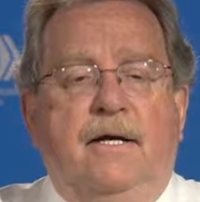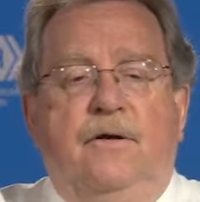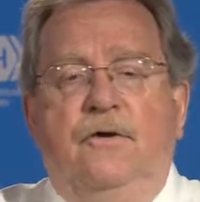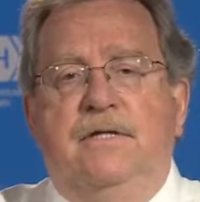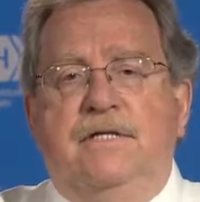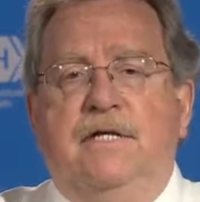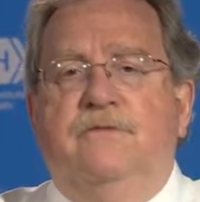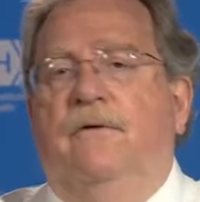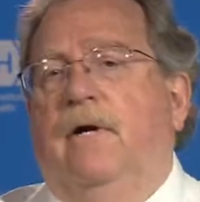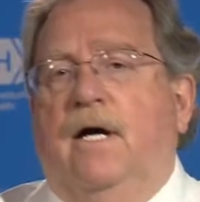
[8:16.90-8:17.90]
You can see it's
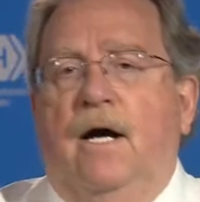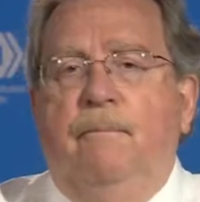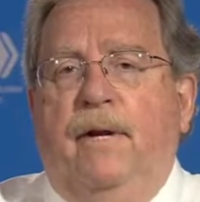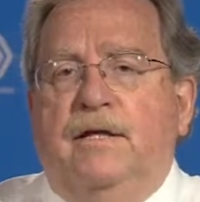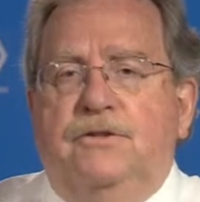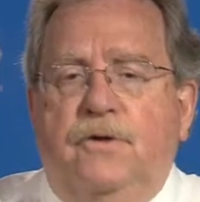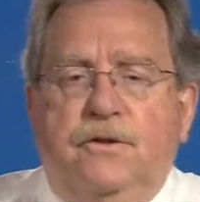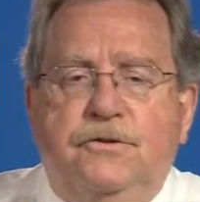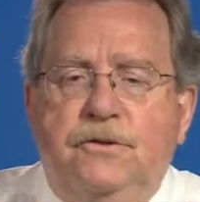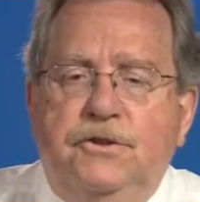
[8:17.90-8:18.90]
very complex
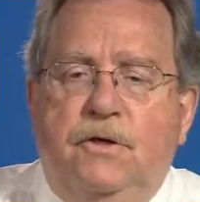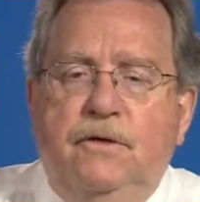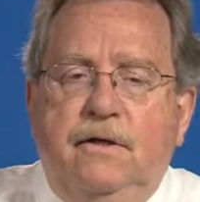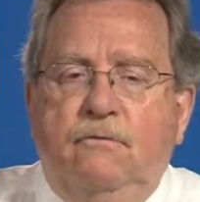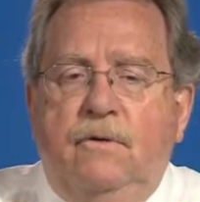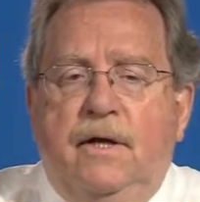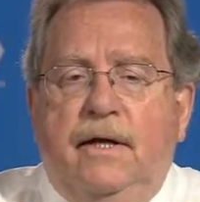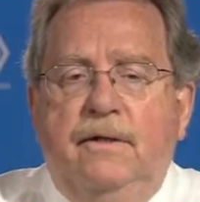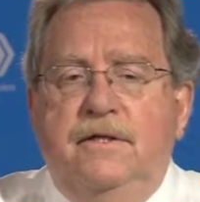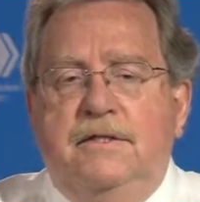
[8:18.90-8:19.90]
structure shown
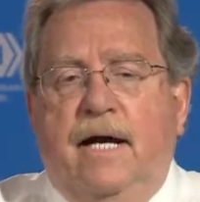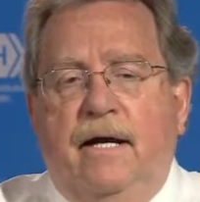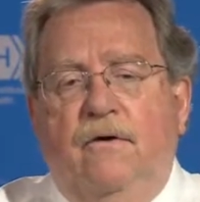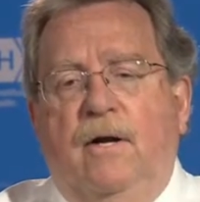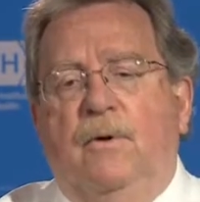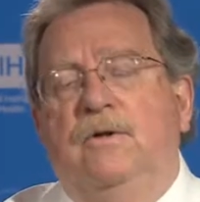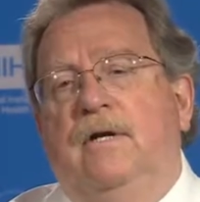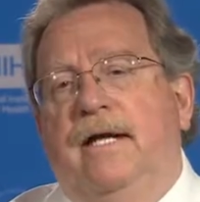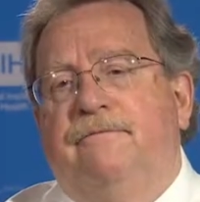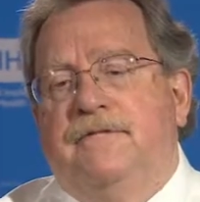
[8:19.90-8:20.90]
in this diagram on the
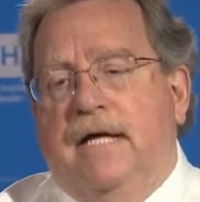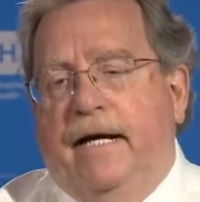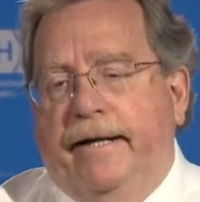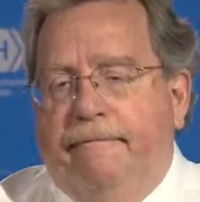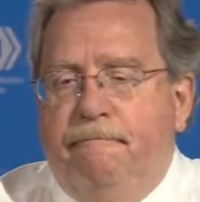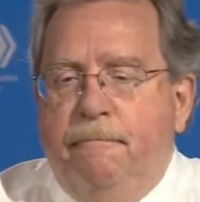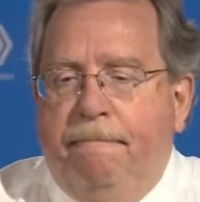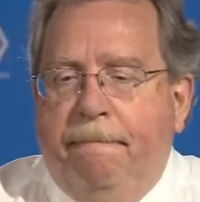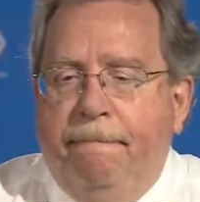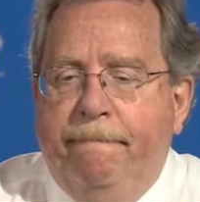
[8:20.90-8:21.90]
left side.
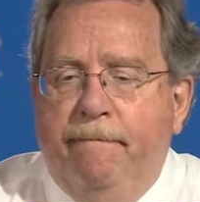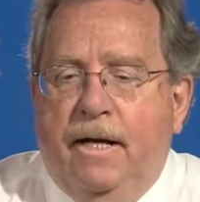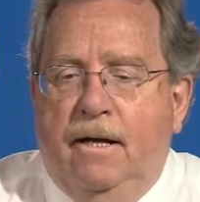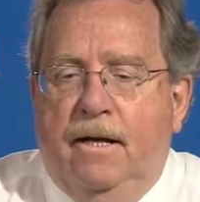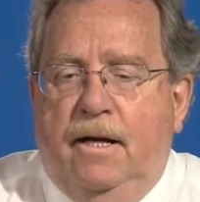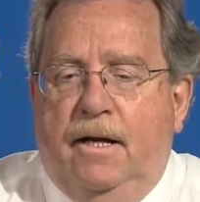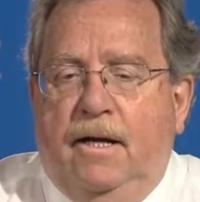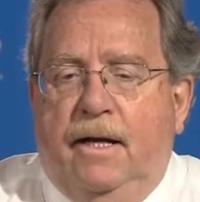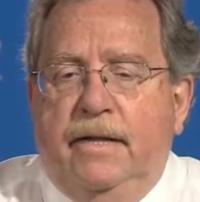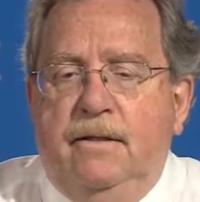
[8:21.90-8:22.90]

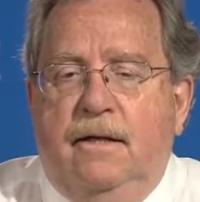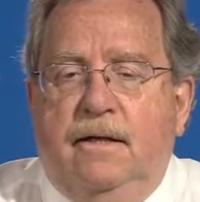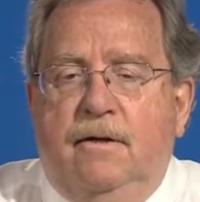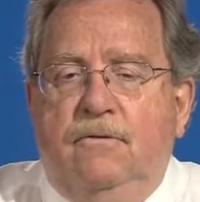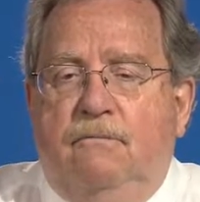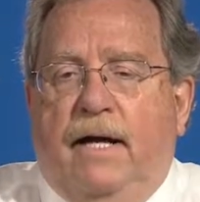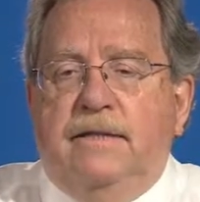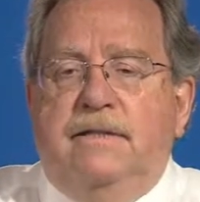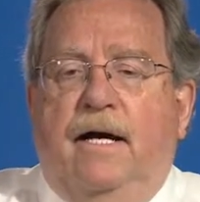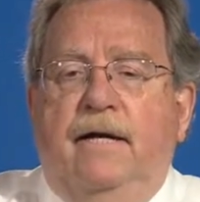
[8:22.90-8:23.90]
And on the
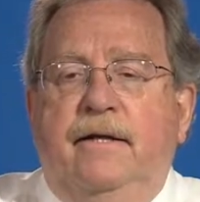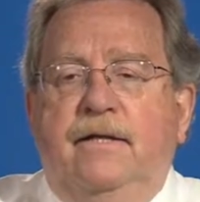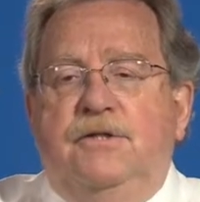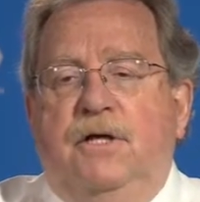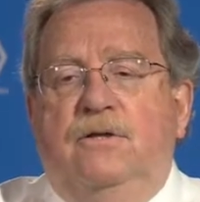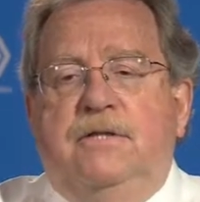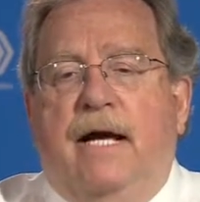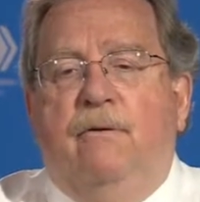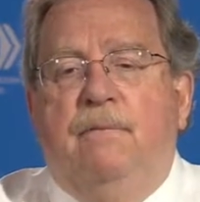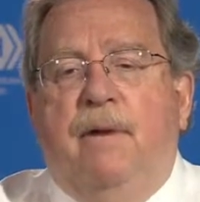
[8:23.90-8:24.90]
right side, it shows
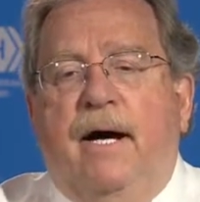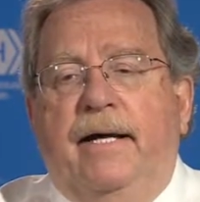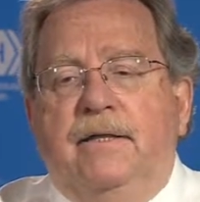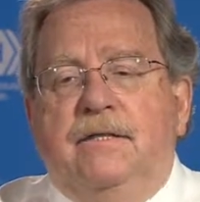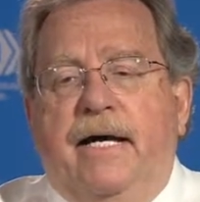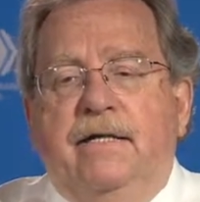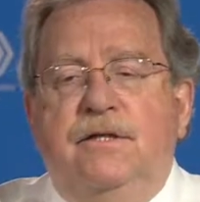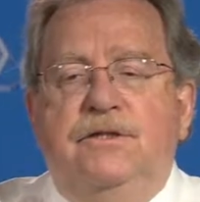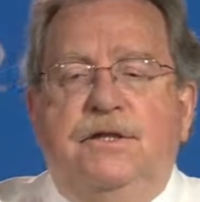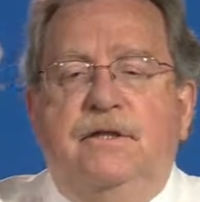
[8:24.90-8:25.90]
how it binds
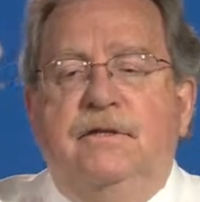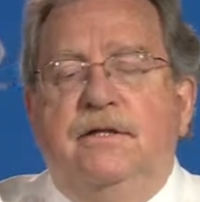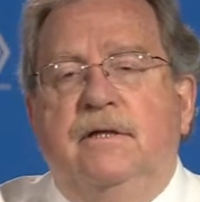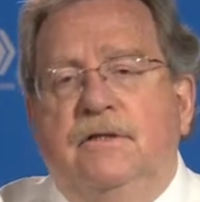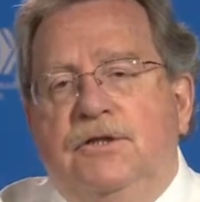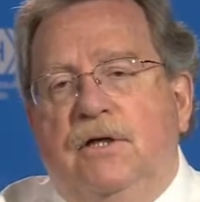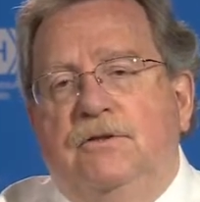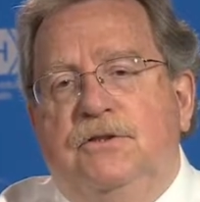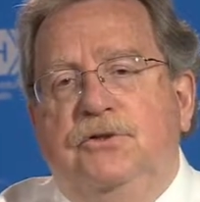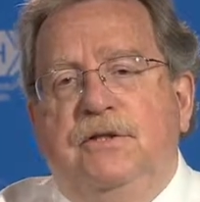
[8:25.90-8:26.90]
antigens, and it
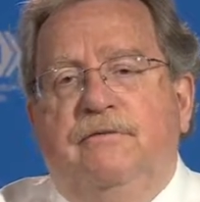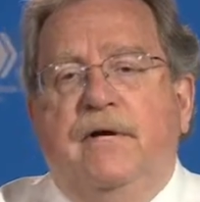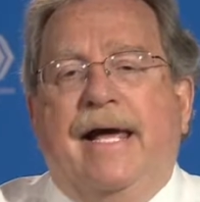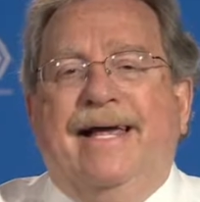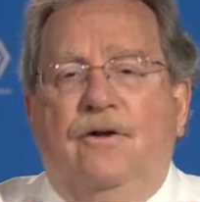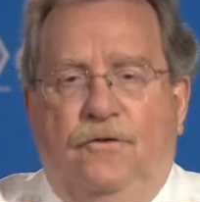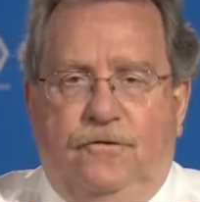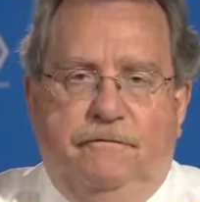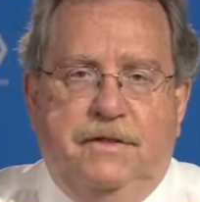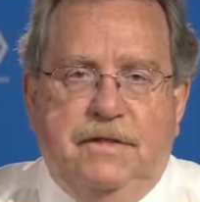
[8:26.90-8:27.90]
shows 2 different angles
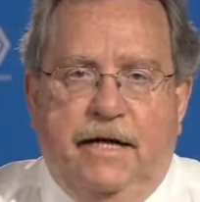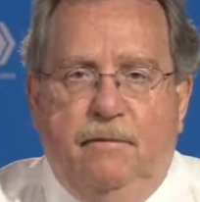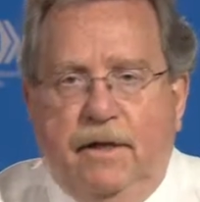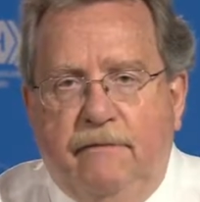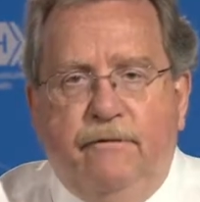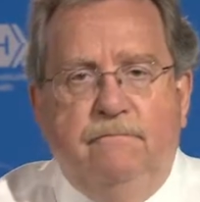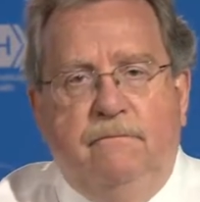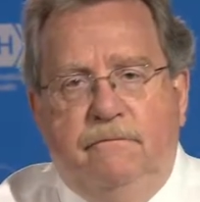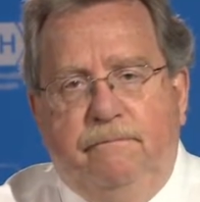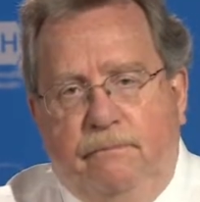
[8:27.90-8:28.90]
of this antibody
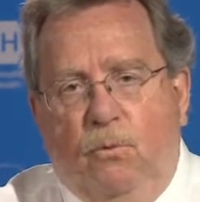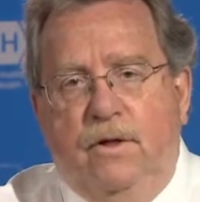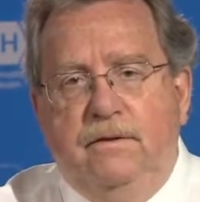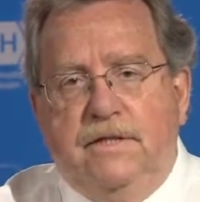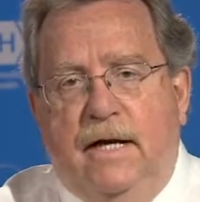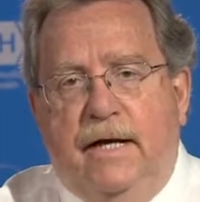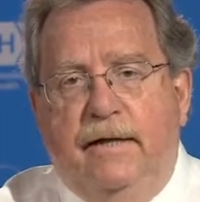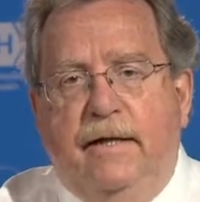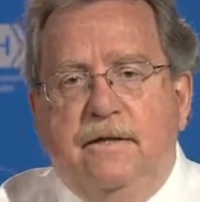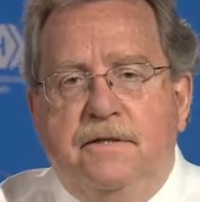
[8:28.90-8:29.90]
from one
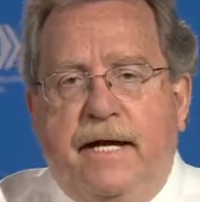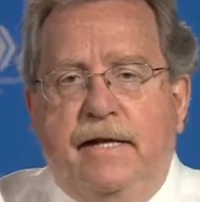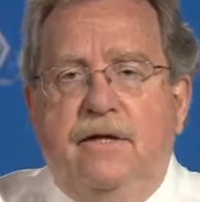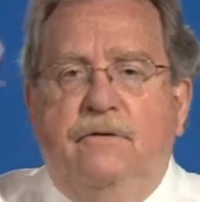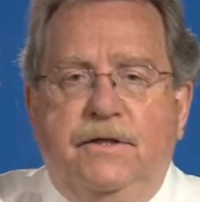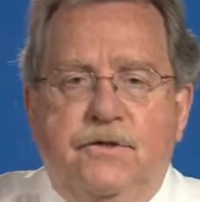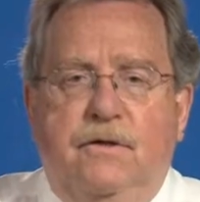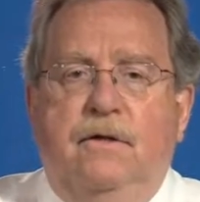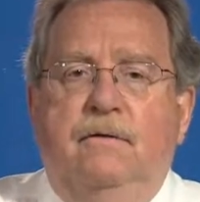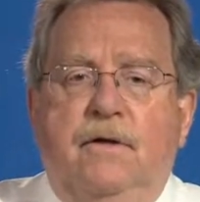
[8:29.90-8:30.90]
side and a 90-degree
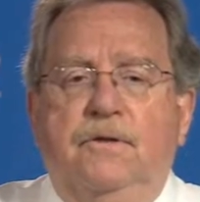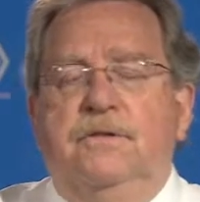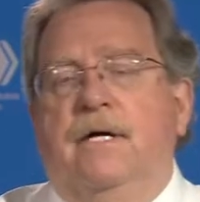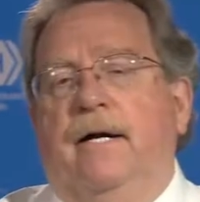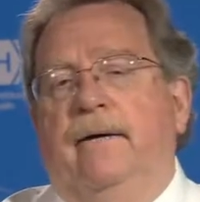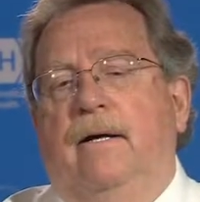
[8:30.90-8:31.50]
turn, another side.